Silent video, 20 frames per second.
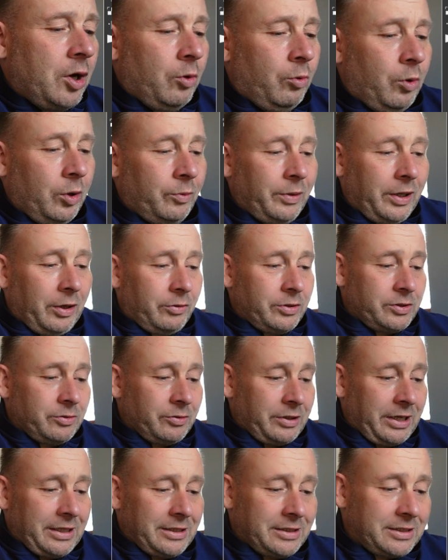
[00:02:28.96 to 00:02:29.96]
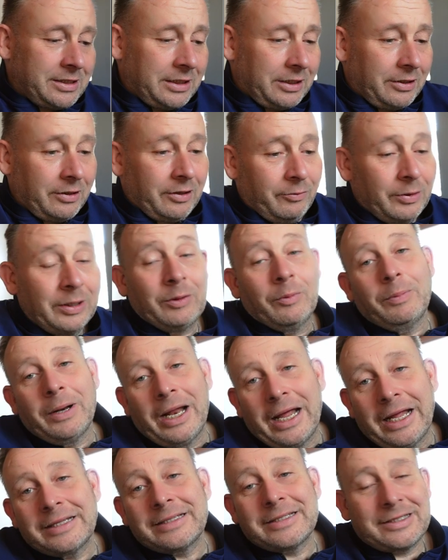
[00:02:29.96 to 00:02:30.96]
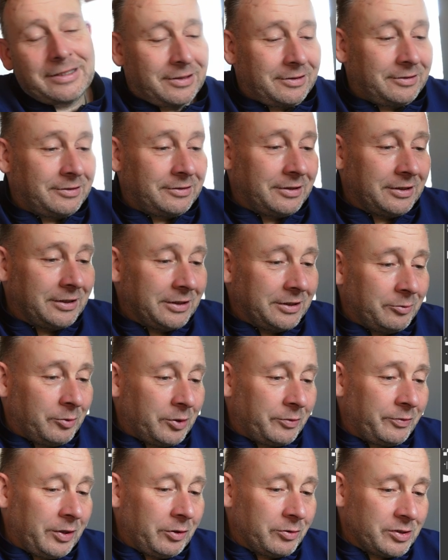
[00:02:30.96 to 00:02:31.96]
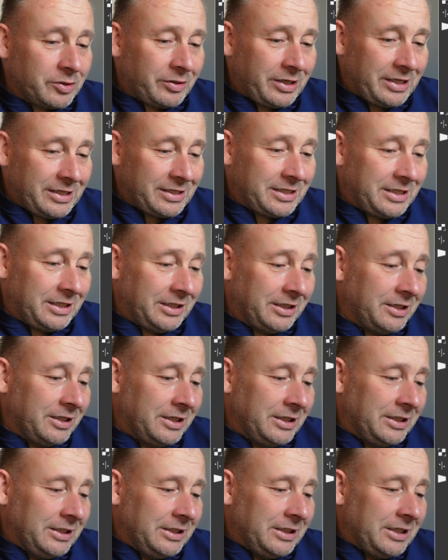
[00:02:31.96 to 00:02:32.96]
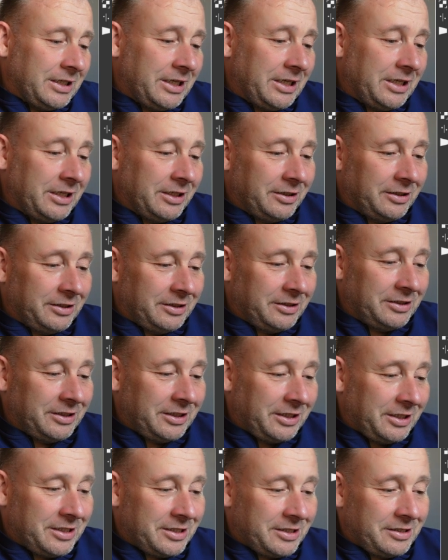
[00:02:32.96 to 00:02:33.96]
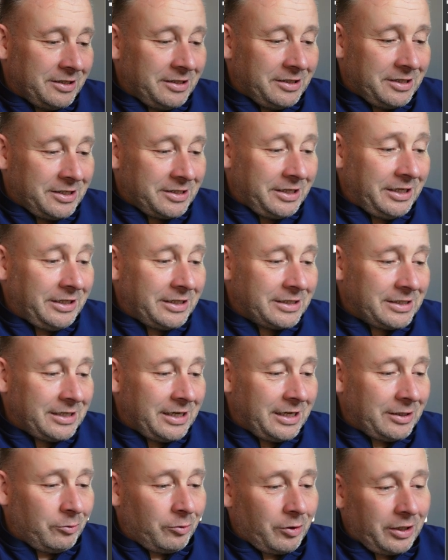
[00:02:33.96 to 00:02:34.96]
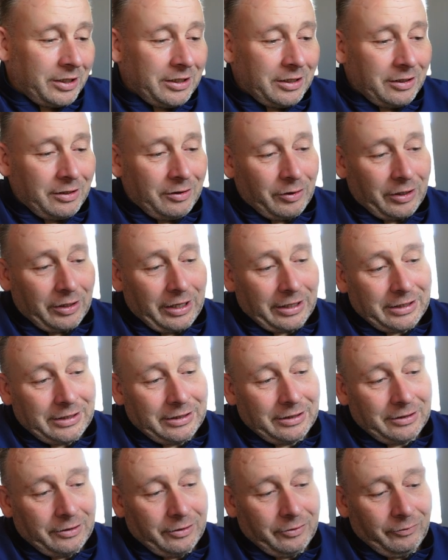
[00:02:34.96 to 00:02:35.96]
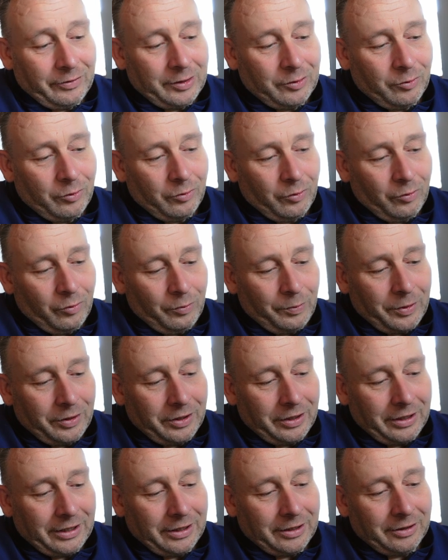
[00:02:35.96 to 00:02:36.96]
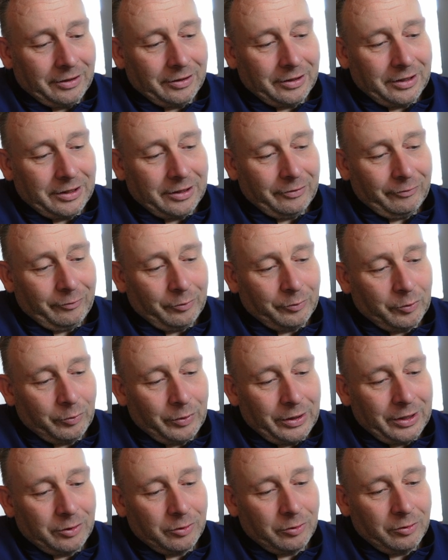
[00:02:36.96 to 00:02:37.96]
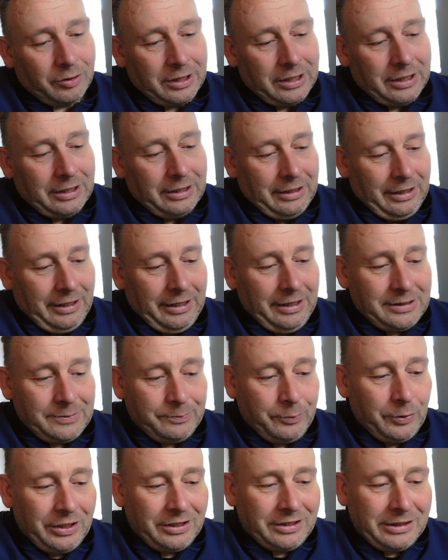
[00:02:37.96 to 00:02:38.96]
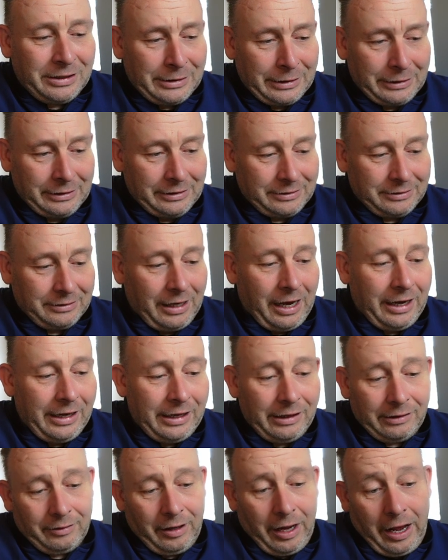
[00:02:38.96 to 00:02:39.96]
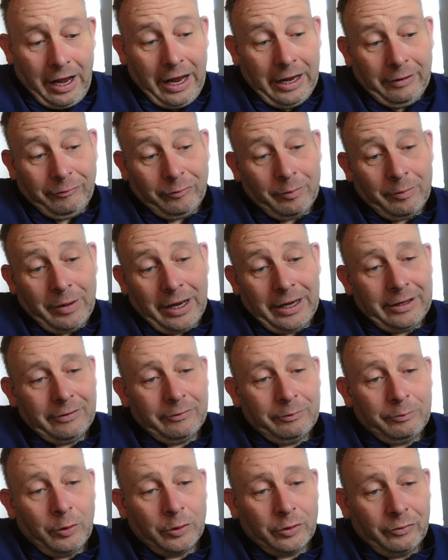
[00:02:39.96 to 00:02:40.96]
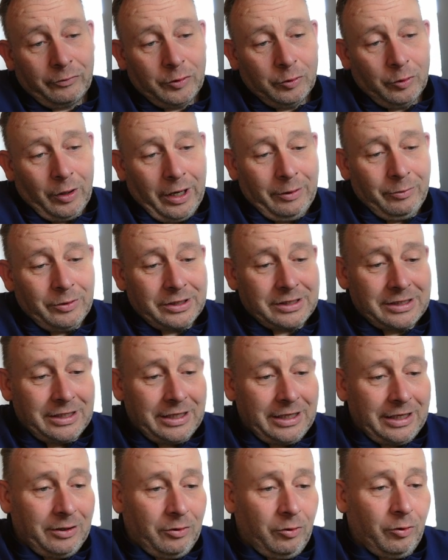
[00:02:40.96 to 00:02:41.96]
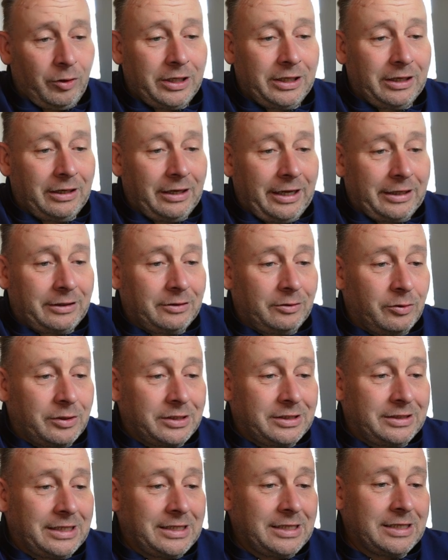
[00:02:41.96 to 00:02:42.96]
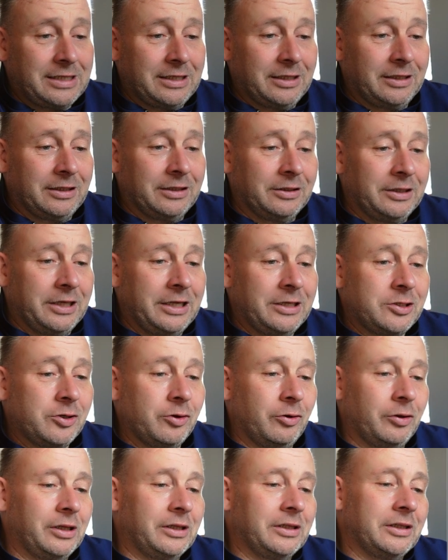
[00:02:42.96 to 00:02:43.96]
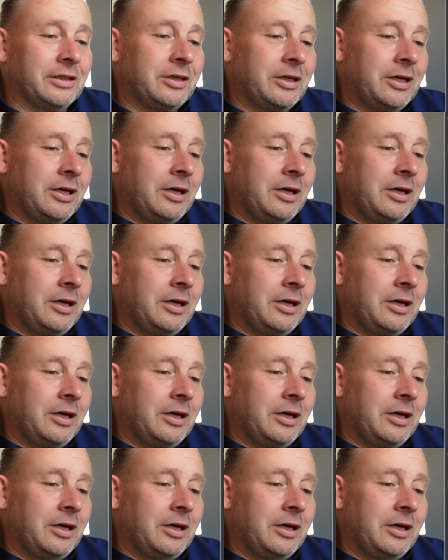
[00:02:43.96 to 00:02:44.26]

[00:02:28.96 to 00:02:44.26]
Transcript: what we also can see, window blades, what we also can see here in the in this data set, or here like here the window opening here from the window. It's pretty detailed. I from my point of view, I would say, or here like looks, this is an internal